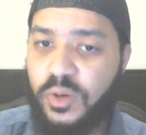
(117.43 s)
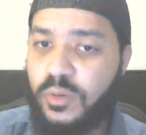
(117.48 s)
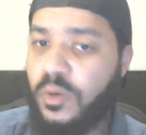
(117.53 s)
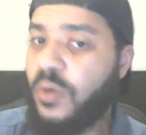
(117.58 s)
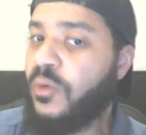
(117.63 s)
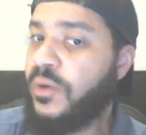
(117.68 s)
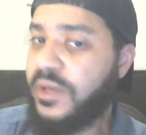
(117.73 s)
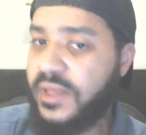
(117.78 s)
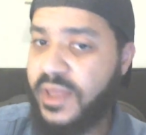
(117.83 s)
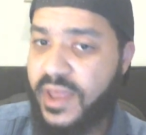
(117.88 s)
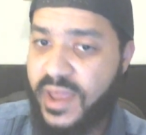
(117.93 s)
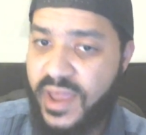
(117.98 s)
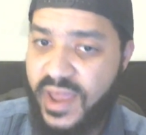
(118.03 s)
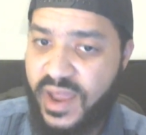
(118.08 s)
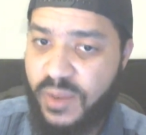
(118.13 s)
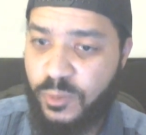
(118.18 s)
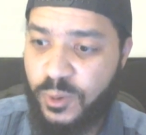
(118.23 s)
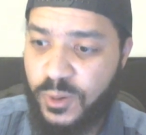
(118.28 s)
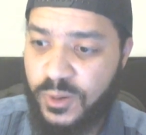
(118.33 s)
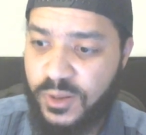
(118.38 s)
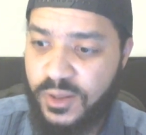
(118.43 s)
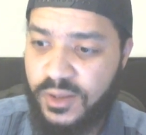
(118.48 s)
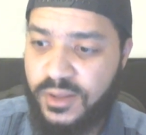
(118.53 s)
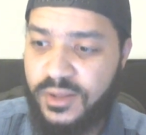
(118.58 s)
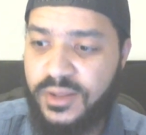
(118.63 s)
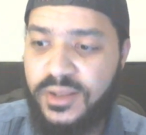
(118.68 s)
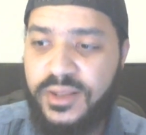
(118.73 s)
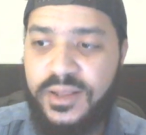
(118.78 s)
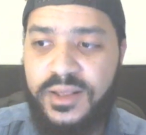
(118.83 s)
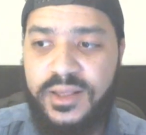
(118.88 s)
on
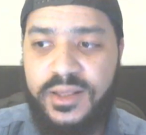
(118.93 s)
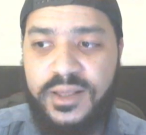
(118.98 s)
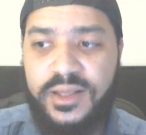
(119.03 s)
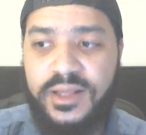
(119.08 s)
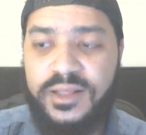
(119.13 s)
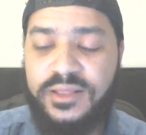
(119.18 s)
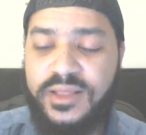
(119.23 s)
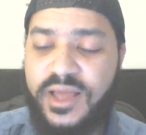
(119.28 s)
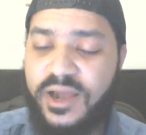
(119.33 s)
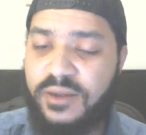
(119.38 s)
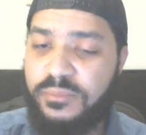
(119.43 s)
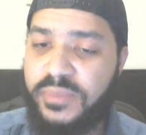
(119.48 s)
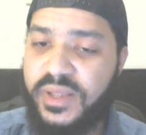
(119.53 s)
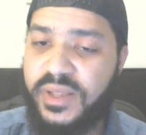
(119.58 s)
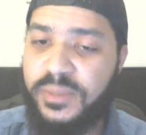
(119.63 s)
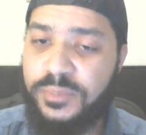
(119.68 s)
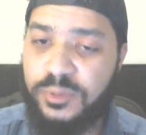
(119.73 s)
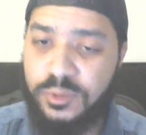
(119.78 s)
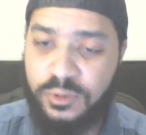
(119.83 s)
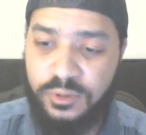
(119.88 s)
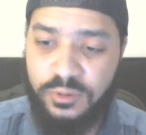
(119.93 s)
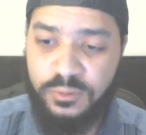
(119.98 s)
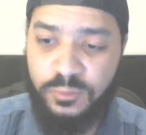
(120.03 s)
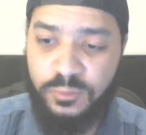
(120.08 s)
camera. A lot of people are